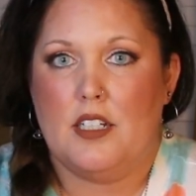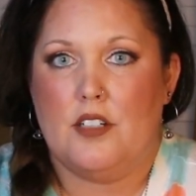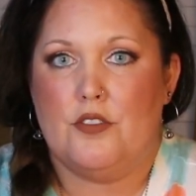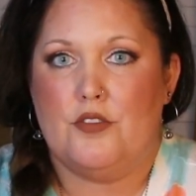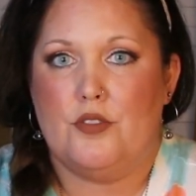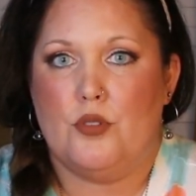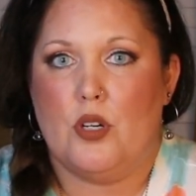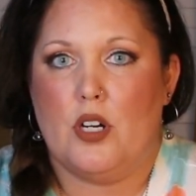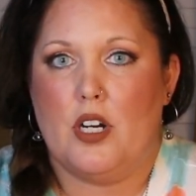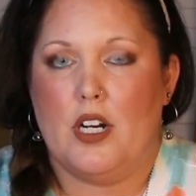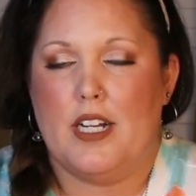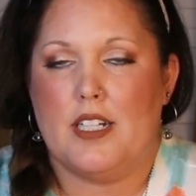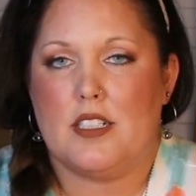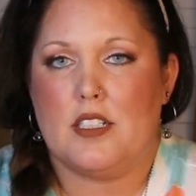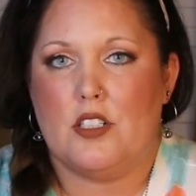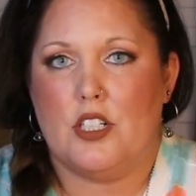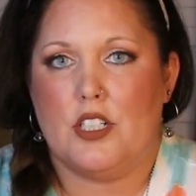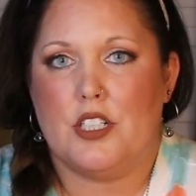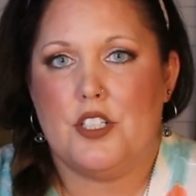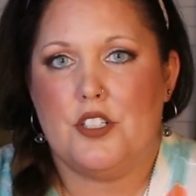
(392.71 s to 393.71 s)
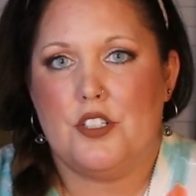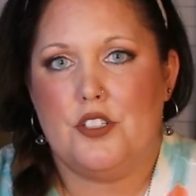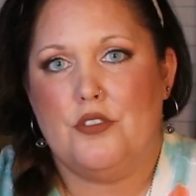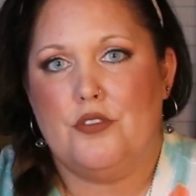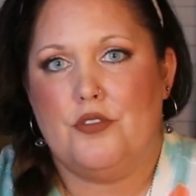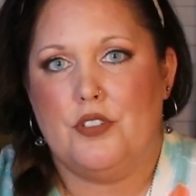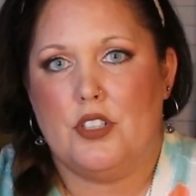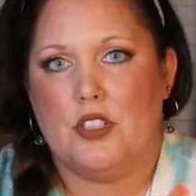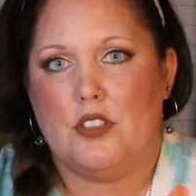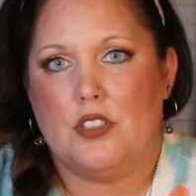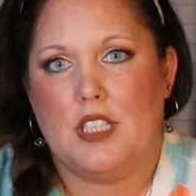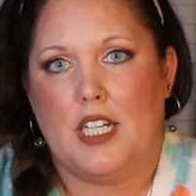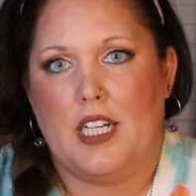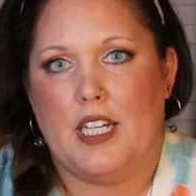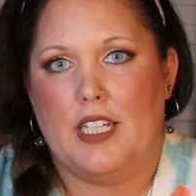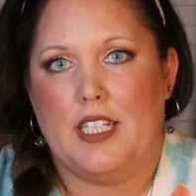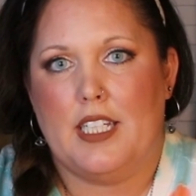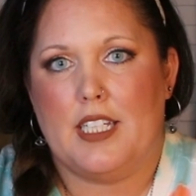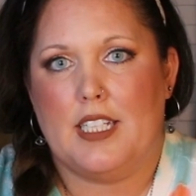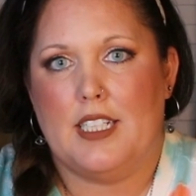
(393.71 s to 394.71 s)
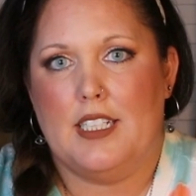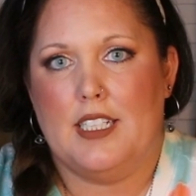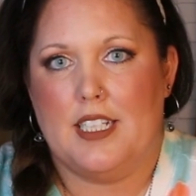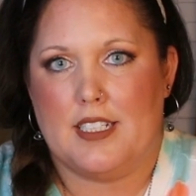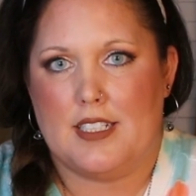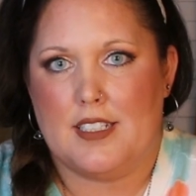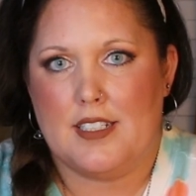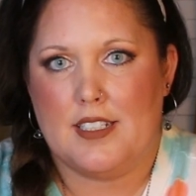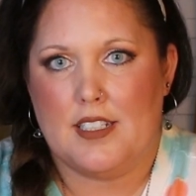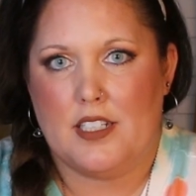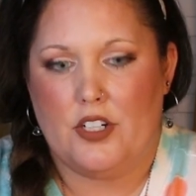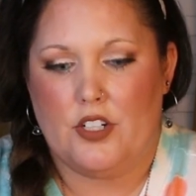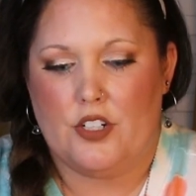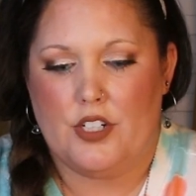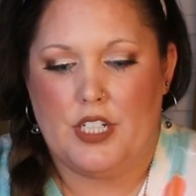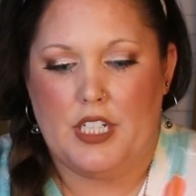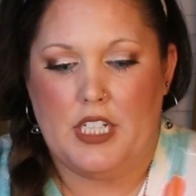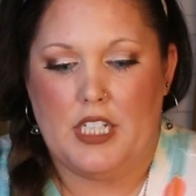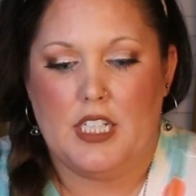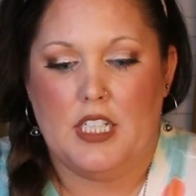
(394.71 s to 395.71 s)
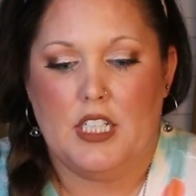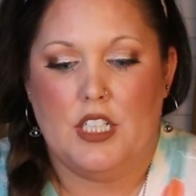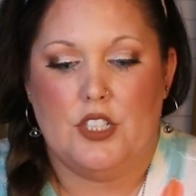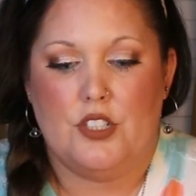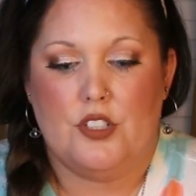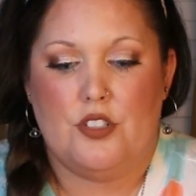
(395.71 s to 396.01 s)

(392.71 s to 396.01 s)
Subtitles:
for as long as you feel like necessary